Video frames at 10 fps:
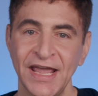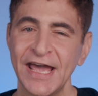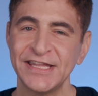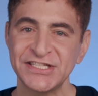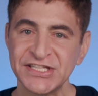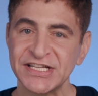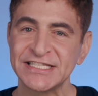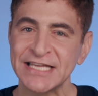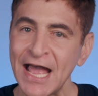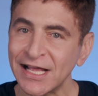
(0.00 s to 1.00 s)
And this is
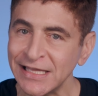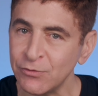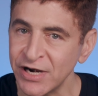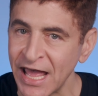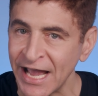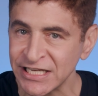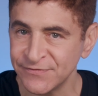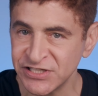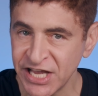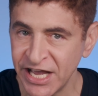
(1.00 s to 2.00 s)
exactly what
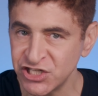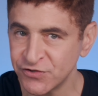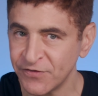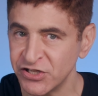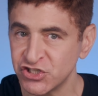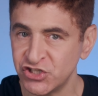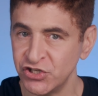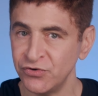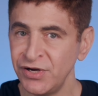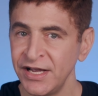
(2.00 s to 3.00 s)
activist hedge funds
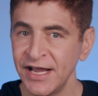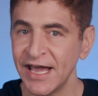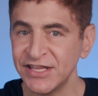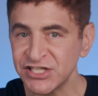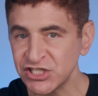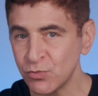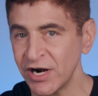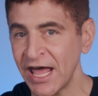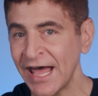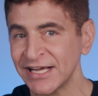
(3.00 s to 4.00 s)
do, and this is
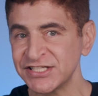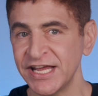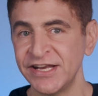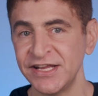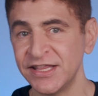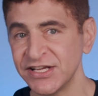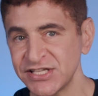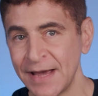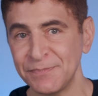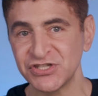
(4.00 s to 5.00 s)
what Axe did in this
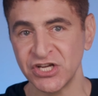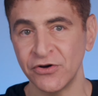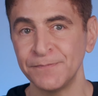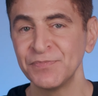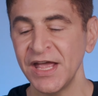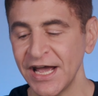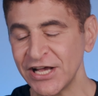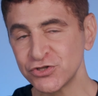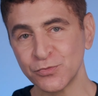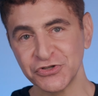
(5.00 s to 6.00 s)
episode.
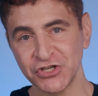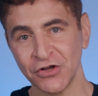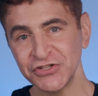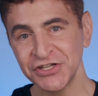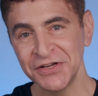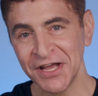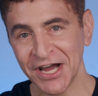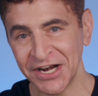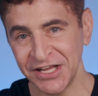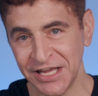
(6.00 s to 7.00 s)
As a result,
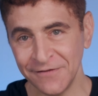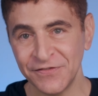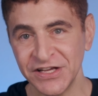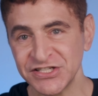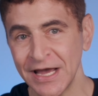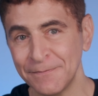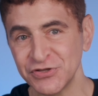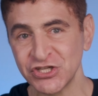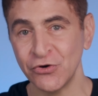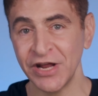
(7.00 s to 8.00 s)
I'm going to give this
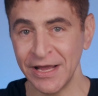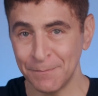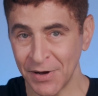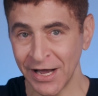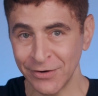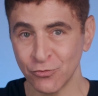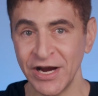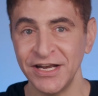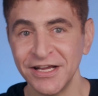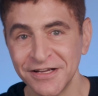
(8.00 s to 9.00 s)
episode a buy
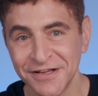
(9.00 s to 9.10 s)
rating.